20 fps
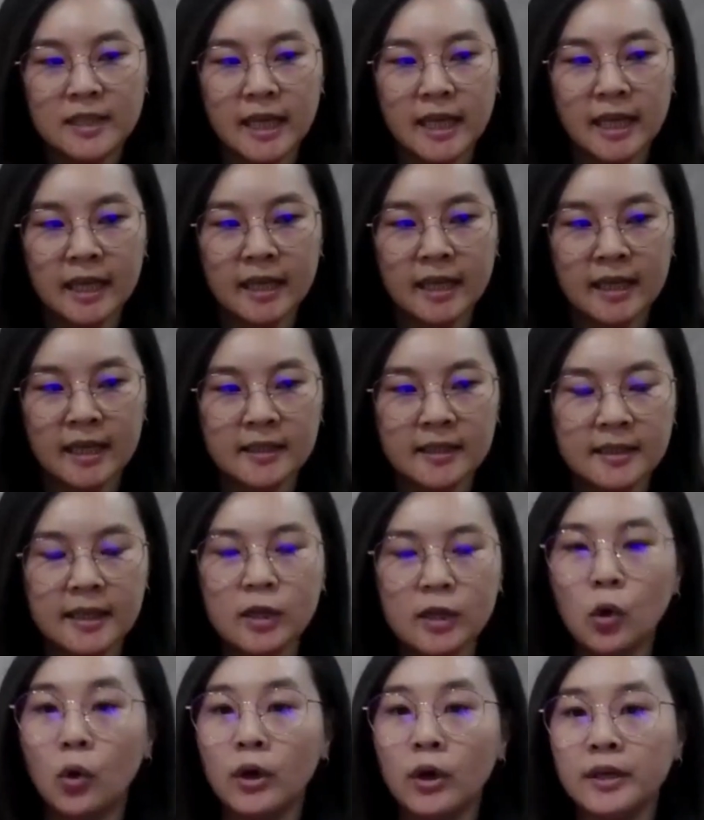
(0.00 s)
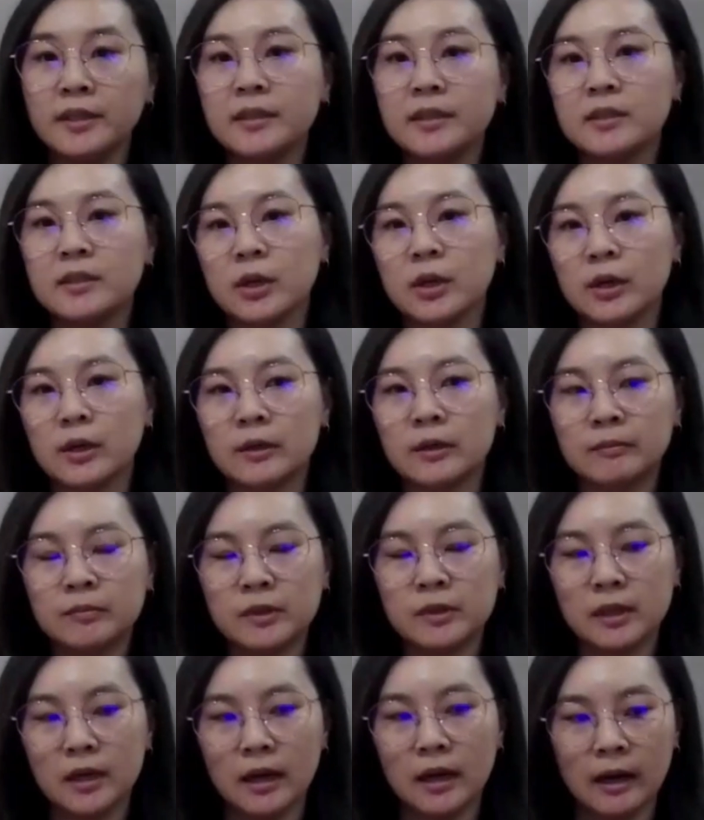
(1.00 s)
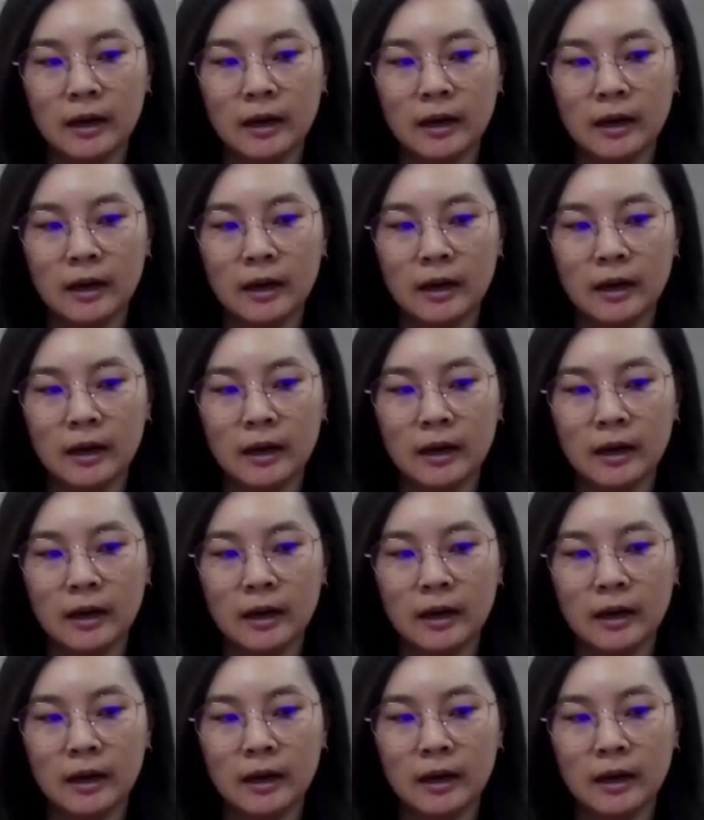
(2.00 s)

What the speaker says: they coined the term